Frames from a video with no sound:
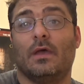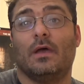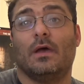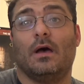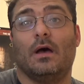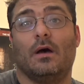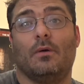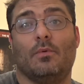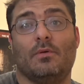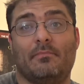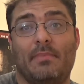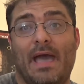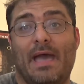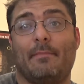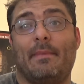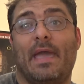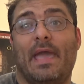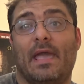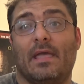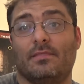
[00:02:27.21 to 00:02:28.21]
um, with
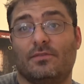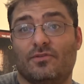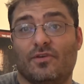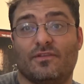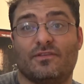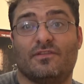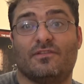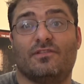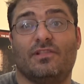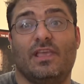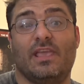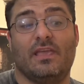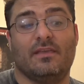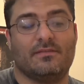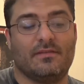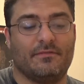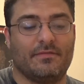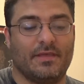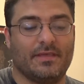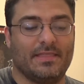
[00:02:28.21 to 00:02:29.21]
Batman, Justice League,
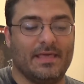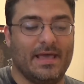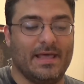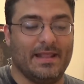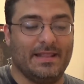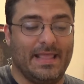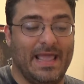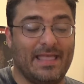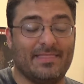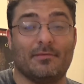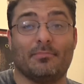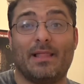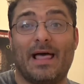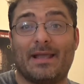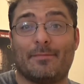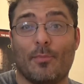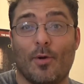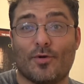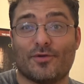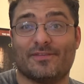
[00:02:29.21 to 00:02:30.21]
stuff like that, and they had the
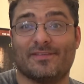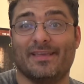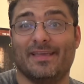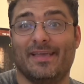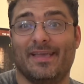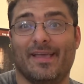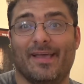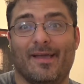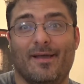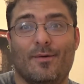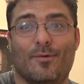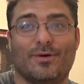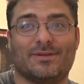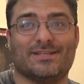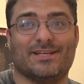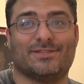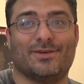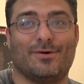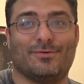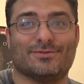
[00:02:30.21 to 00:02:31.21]
Black Mercy, which
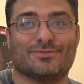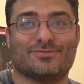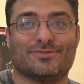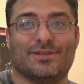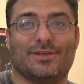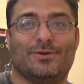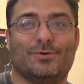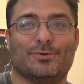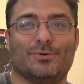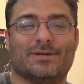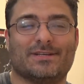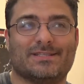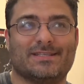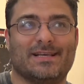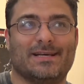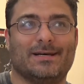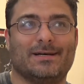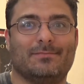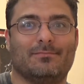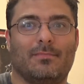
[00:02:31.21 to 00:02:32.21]
I thought was really cool because
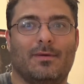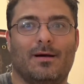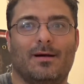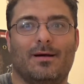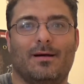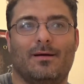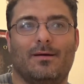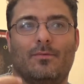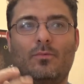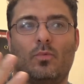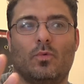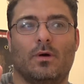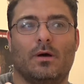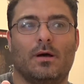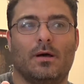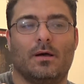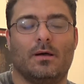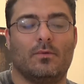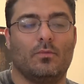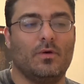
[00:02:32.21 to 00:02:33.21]
um,
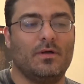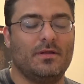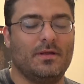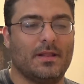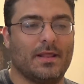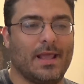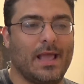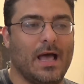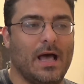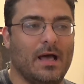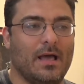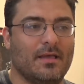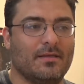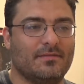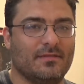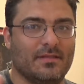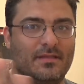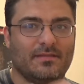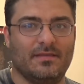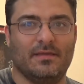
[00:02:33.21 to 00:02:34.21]
uh, one of the guys
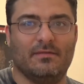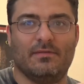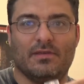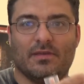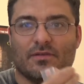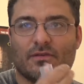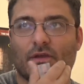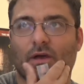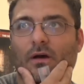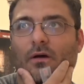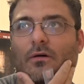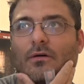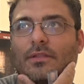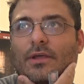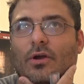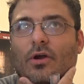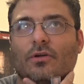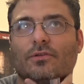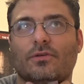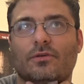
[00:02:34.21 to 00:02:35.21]
in the TV show in the
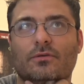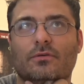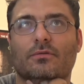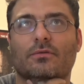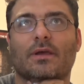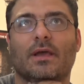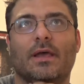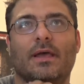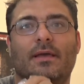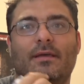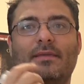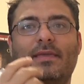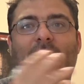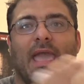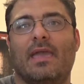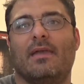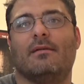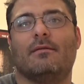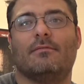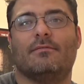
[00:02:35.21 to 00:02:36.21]
cartoon
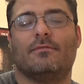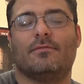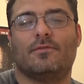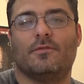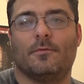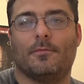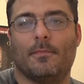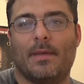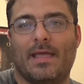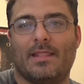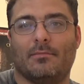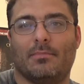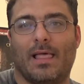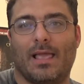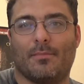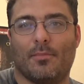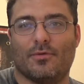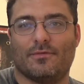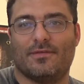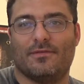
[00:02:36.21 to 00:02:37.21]
gave Superman the
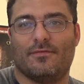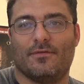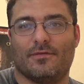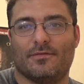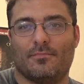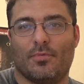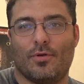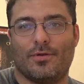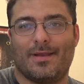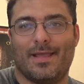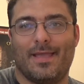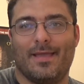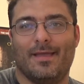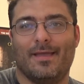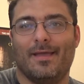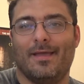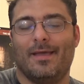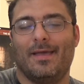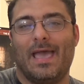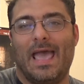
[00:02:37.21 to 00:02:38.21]
Black Mercy for his birthday,
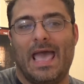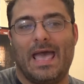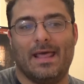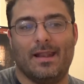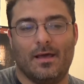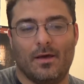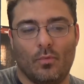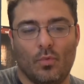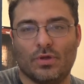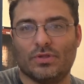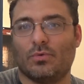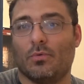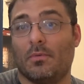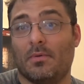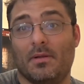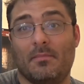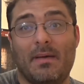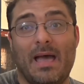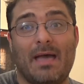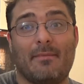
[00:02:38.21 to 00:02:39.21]
and uh, Wonder
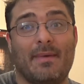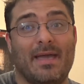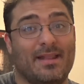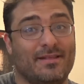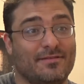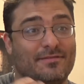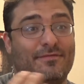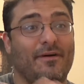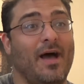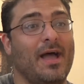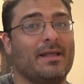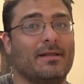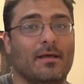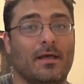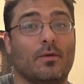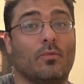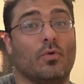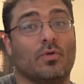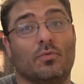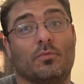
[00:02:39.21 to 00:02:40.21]
Woman and Batman is fighting.
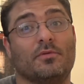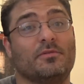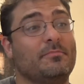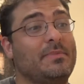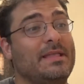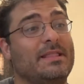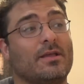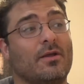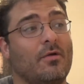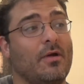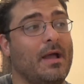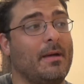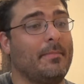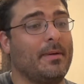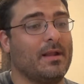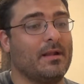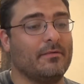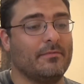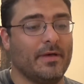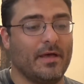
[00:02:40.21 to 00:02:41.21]
Like, Wonder Woman was beating the crap
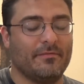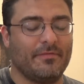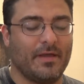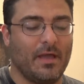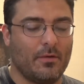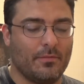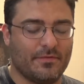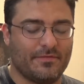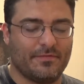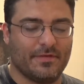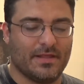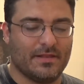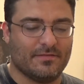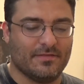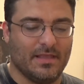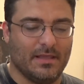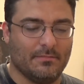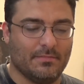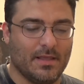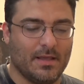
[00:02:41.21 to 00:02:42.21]
out of. Uh, I forgot, I always forget his
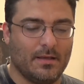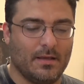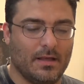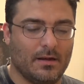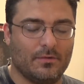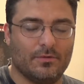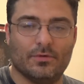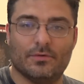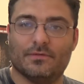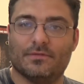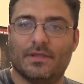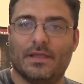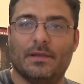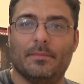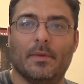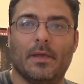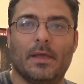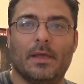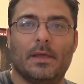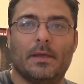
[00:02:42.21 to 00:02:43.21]
name. Not, I don't know his name,
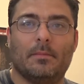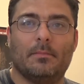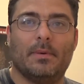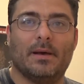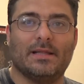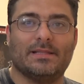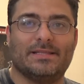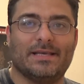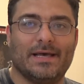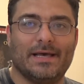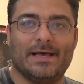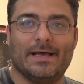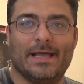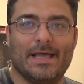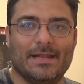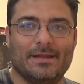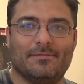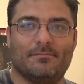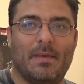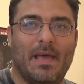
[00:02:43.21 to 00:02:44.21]
but uh,
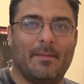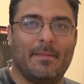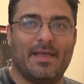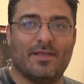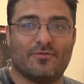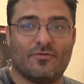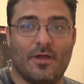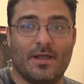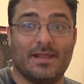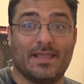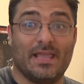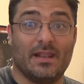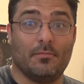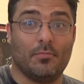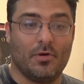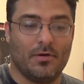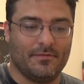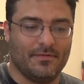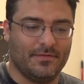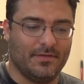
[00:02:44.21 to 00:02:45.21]
and Batman's trying to get him
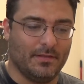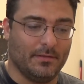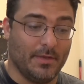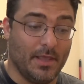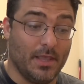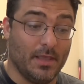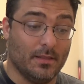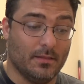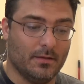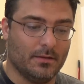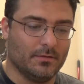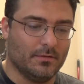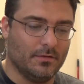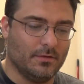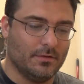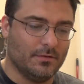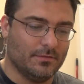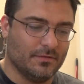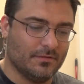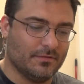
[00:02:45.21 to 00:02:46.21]
off and tell him, hey, look, you
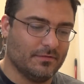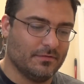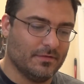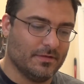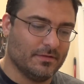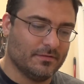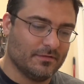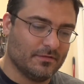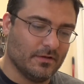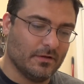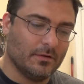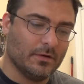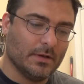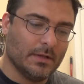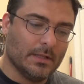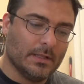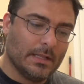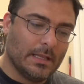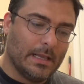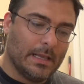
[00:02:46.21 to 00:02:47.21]
know, this is it. So.
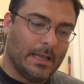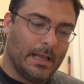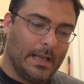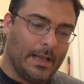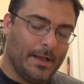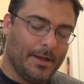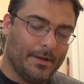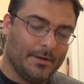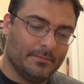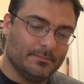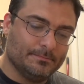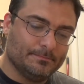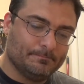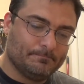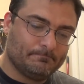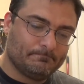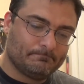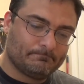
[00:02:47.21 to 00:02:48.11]
Um,